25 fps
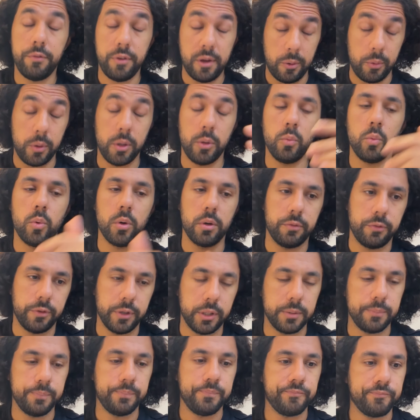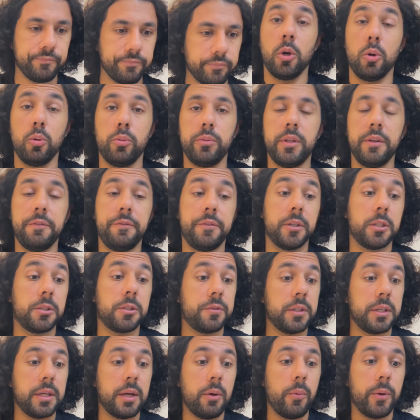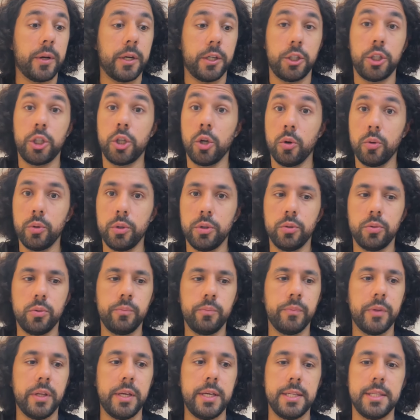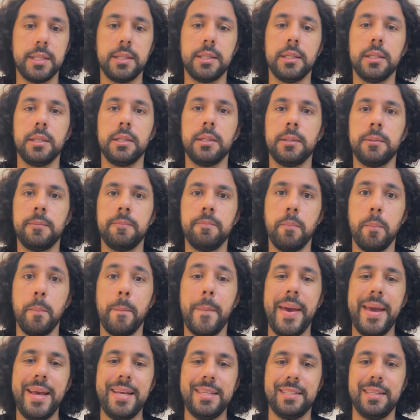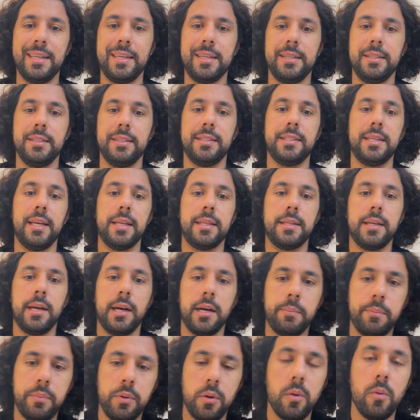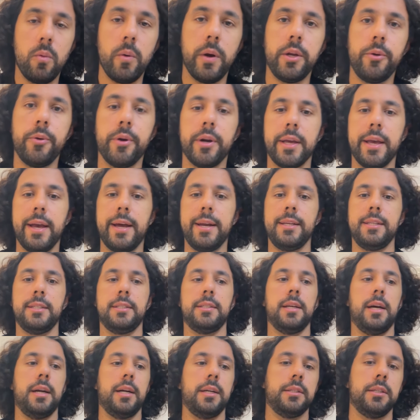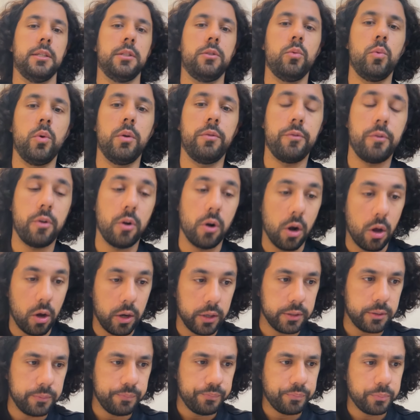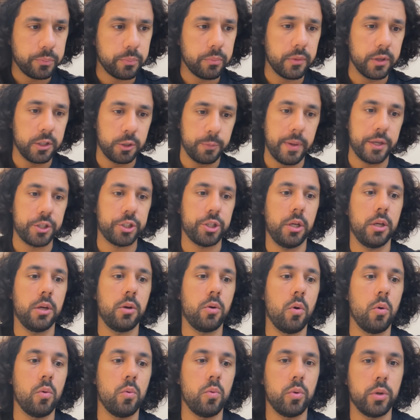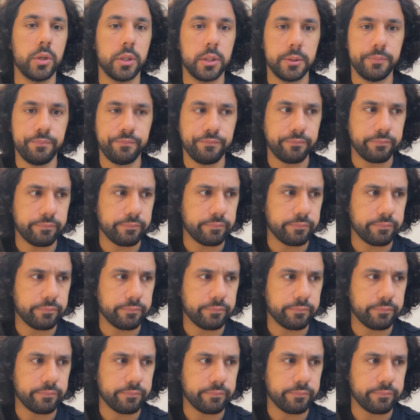very worth it. So the first thing I want to show you is the basic setup when you are getting started with Claude, especially Cowork.